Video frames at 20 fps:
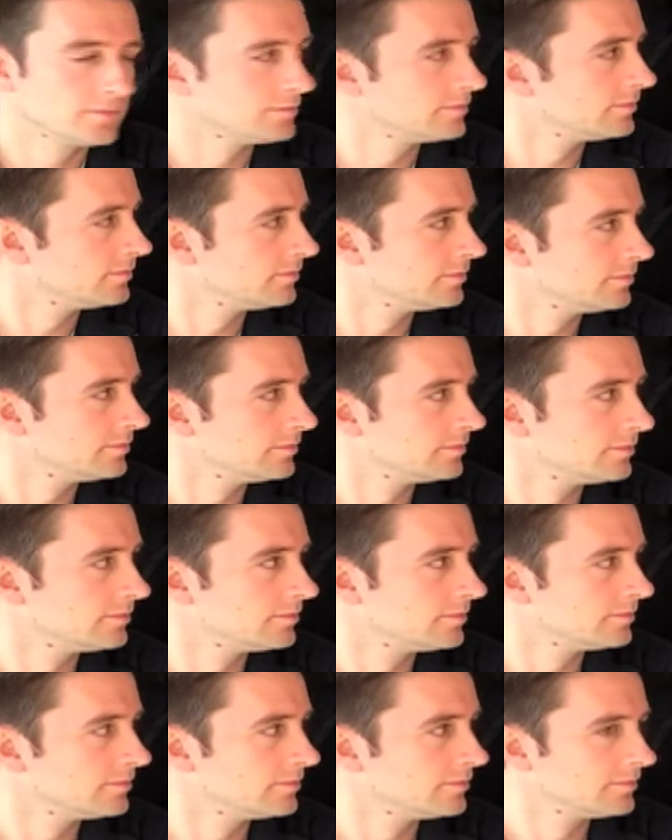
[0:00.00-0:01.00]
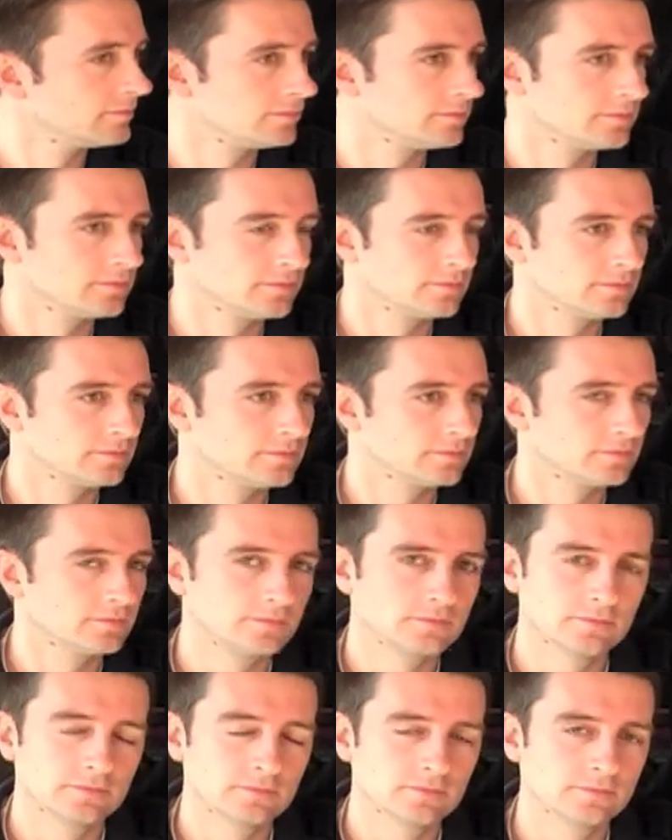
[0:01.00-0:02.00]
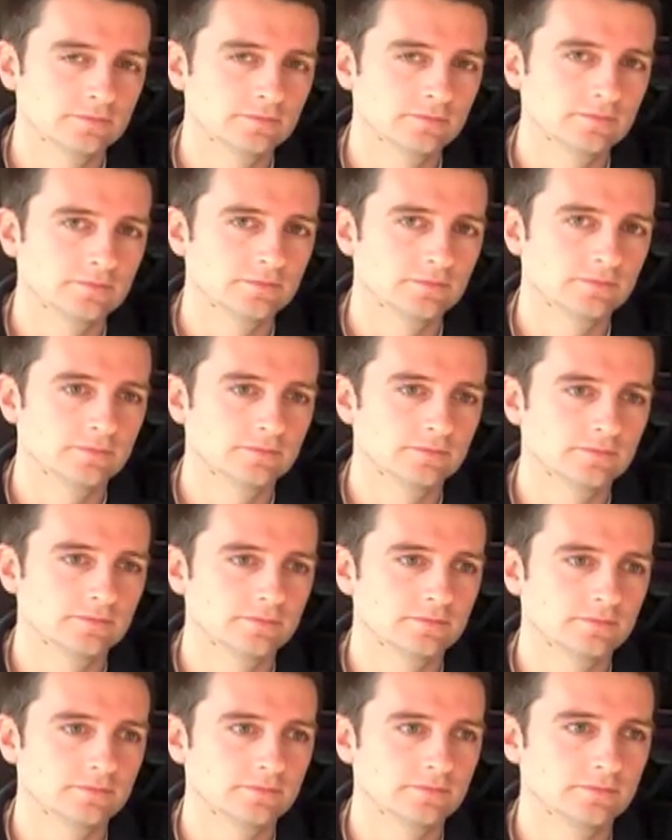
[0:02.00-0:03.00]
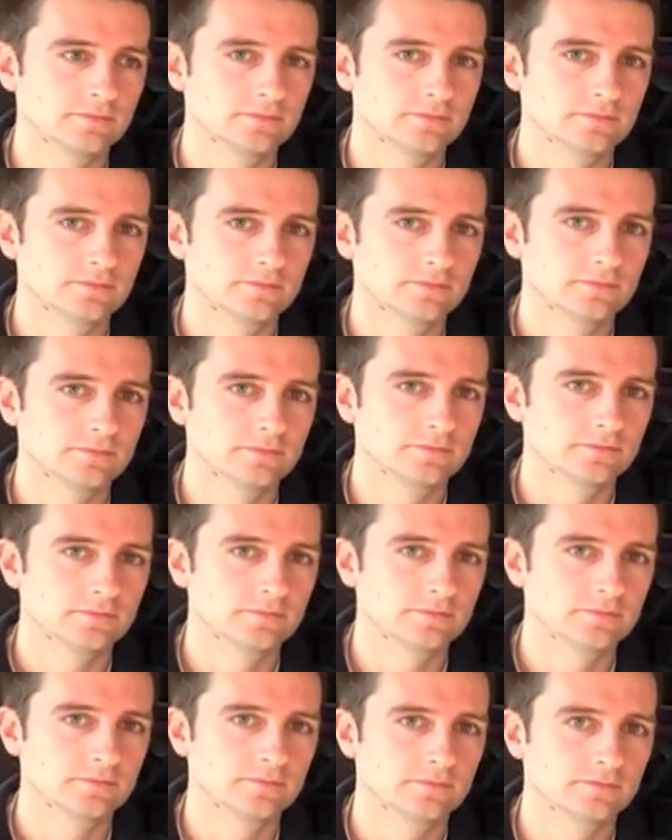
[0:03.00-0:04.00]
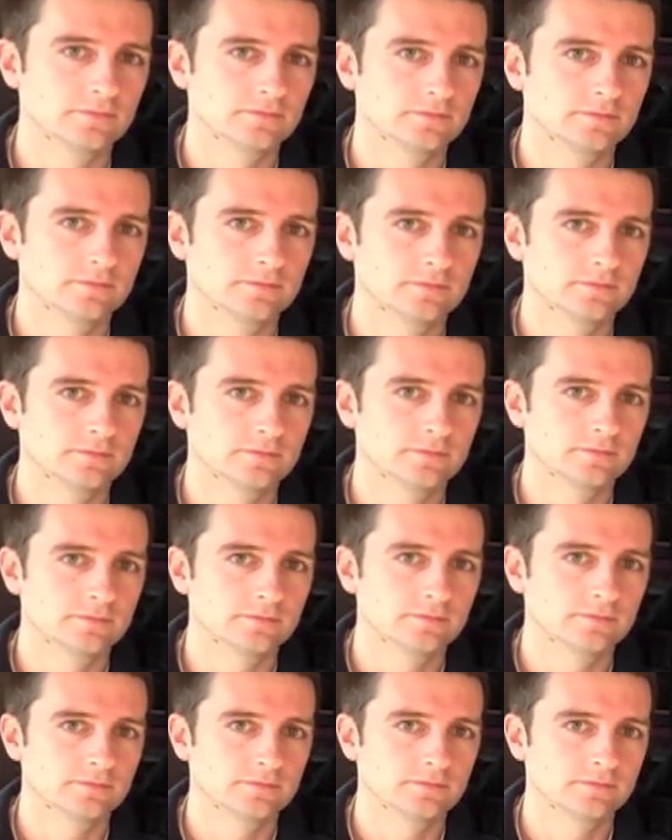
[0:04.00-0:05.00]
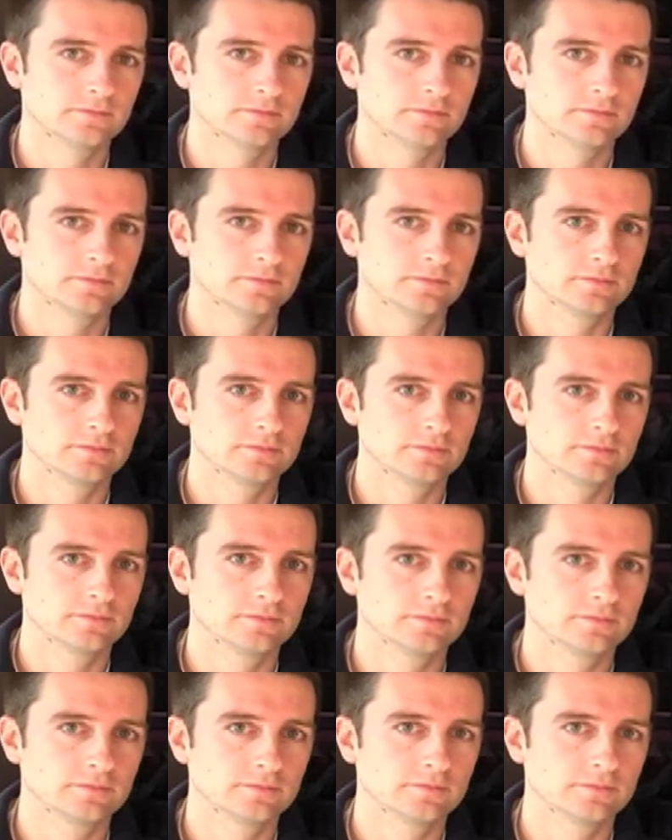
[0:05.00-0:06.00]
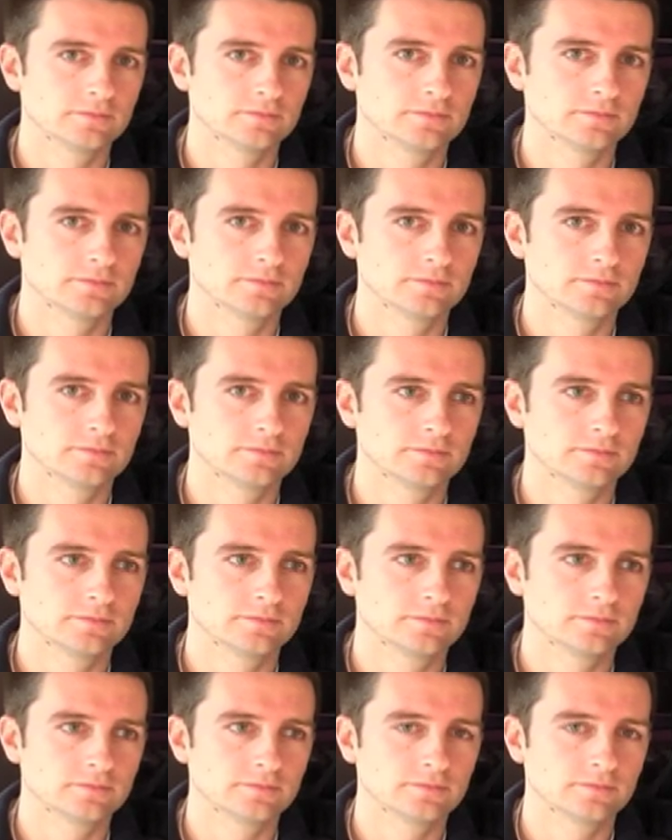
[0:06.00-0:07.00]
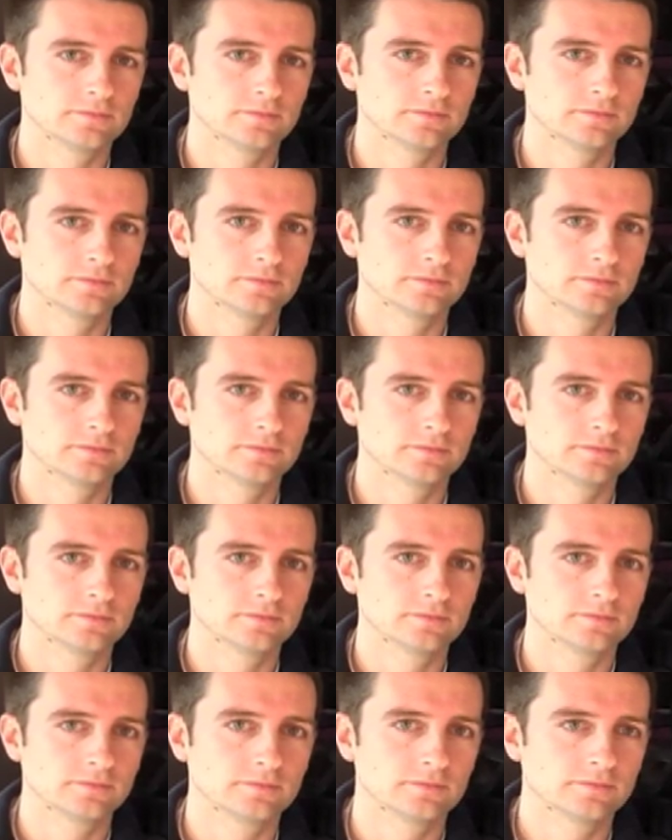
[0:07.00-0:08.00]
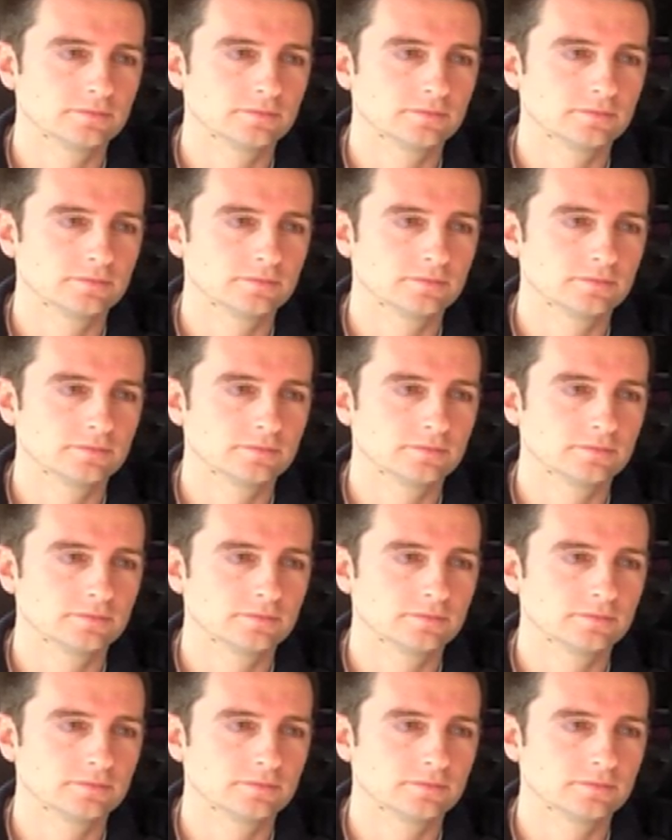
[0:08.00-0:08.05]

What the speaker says: The person shown says nothing.